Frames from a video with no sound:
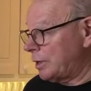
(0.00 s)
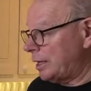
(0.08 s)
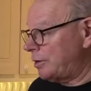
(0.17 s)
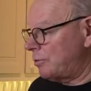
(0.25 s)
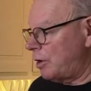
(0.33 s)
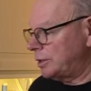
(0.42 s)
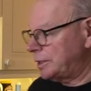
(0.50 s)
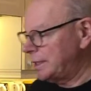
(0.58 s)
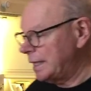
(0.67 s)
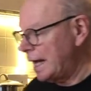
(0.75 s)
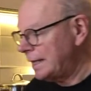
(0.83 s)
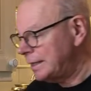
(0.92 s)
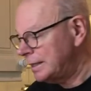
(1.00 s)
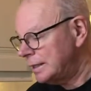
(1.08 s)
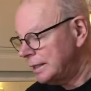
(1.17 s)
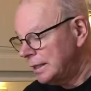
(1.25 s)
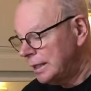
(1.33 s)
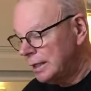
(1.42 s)
get it right at the end.
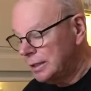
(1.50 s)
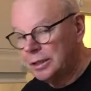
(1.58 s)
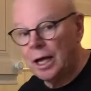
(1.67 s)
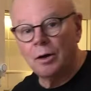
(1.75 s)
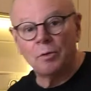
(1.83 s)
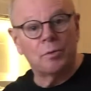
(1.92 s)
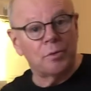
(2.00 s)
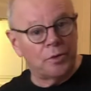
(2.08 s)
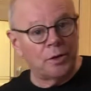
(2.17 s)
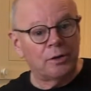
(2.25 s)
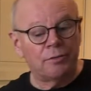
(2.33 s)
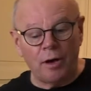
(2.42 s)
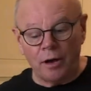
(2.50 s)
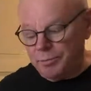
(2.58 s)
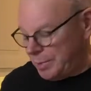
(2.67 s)
So 35